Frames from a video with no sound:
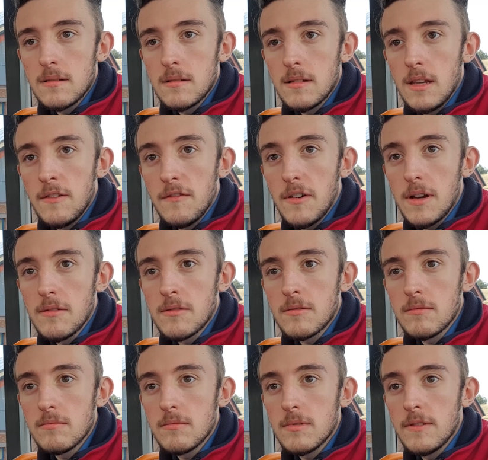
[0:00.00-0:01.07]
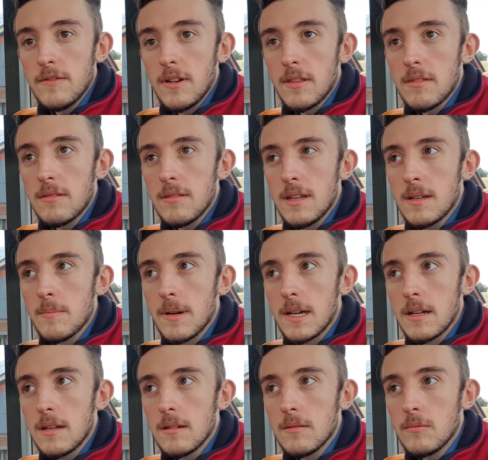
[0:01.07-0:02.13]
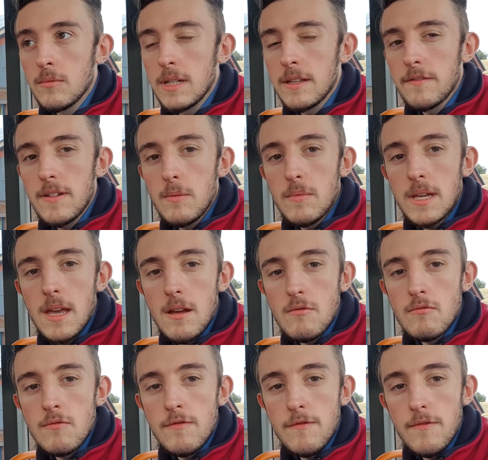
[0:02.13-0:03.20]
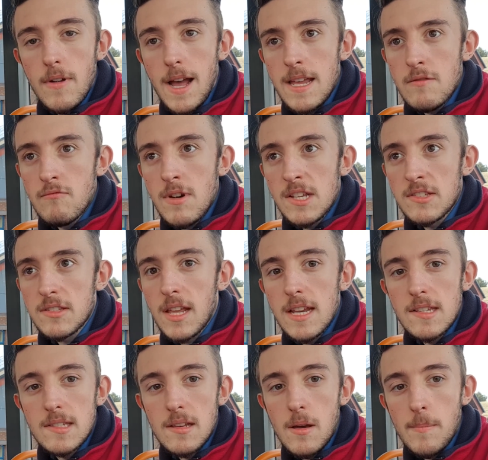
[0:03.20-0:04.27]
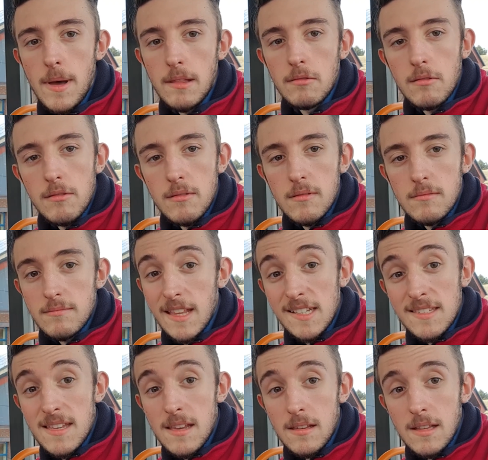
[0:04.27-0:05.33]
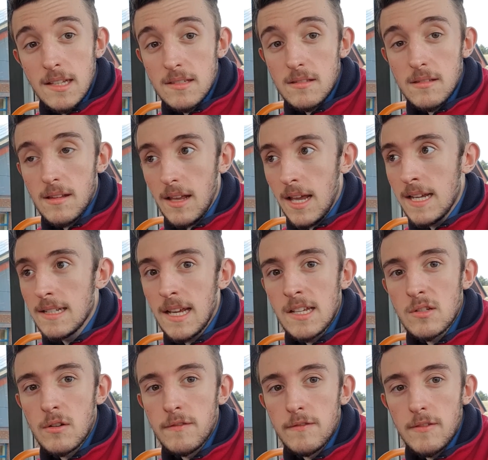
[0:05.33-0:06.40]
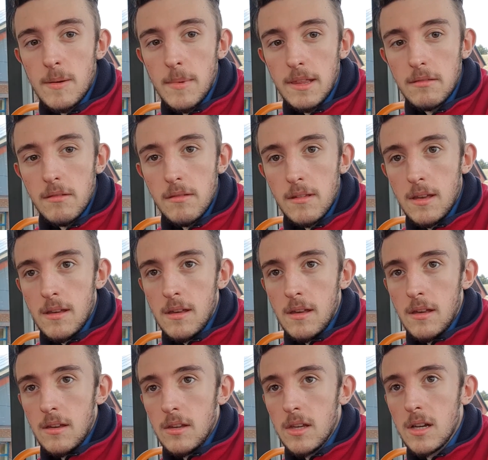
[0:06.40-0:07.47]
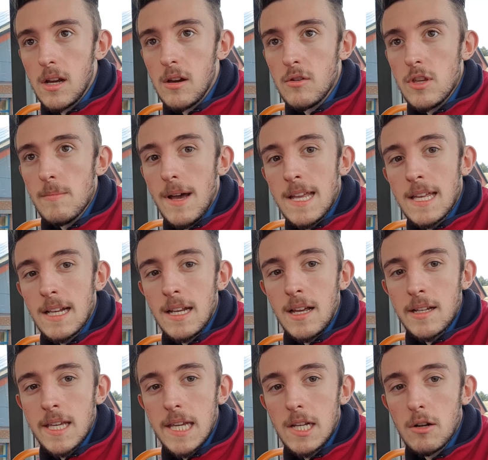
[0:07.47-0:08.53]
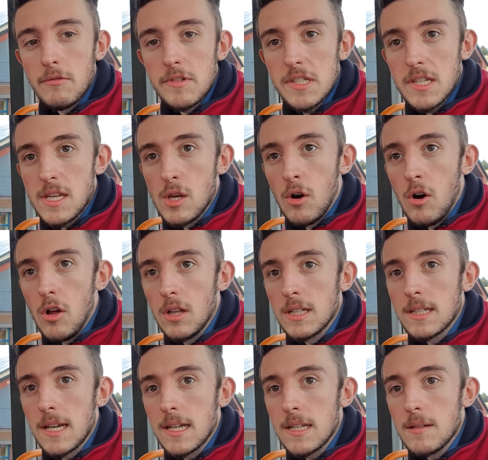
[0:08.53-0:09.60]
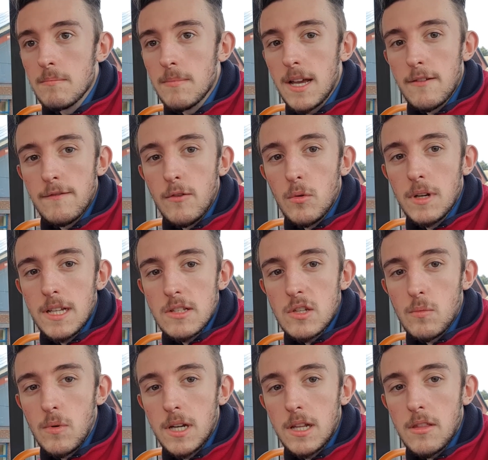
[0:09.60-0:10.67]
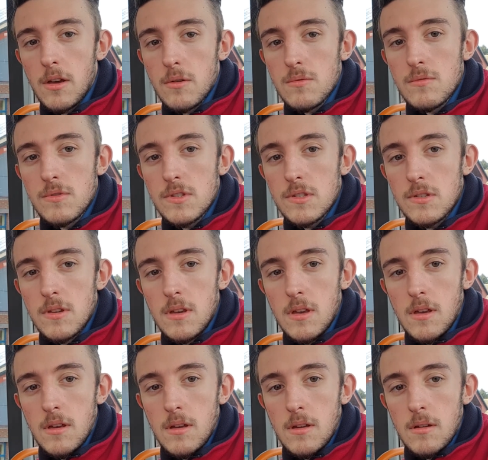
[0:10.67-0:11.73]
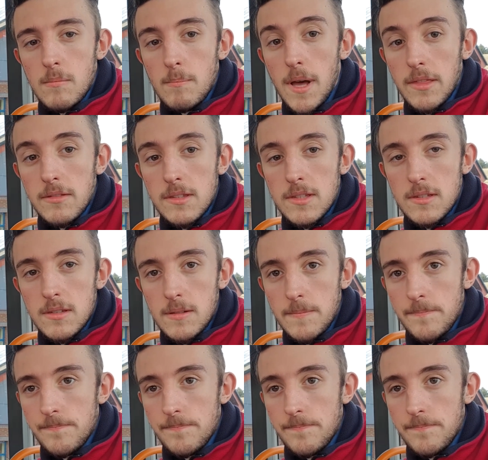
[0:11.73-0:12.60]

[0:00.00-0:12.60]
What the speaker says: if I think about it, we get 8 rest days a month. That's it. That's 8 days off a month. You may get lucky, and obviously your holiday may fall into one of those months.